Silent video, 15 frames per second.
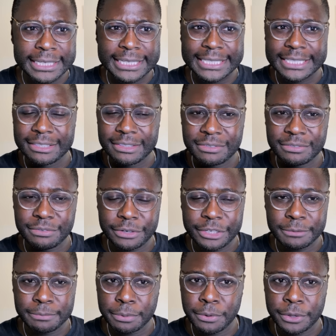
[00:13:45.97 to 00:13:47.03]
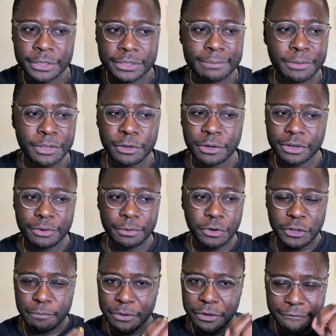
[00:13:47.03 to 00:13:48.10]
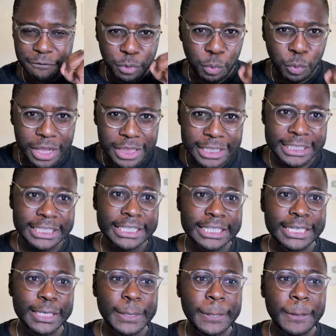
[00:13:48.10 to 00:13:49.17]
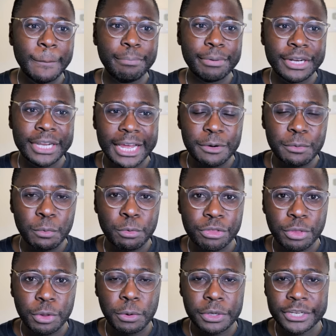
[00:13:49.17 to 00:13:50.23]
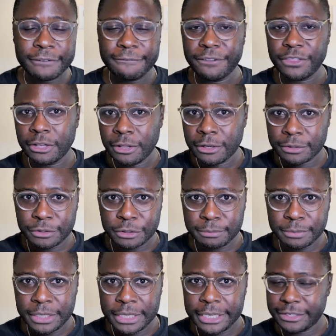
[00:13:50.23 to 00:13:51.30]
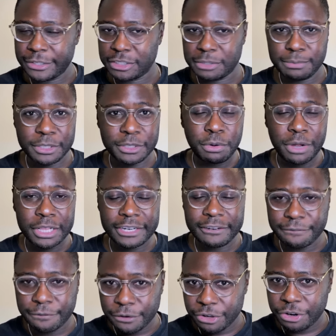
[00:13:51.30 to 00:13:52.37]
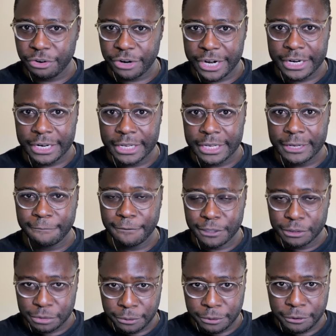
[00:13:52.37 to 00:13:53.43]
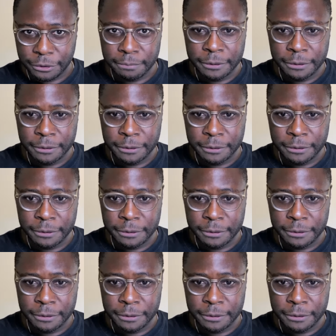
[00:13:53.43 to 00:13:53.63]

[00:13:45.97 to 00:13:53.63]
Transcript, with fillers: This is very important. Something could, could, could be of quality, but not worth holding for the long term. It could just be quality for a trade for the short term.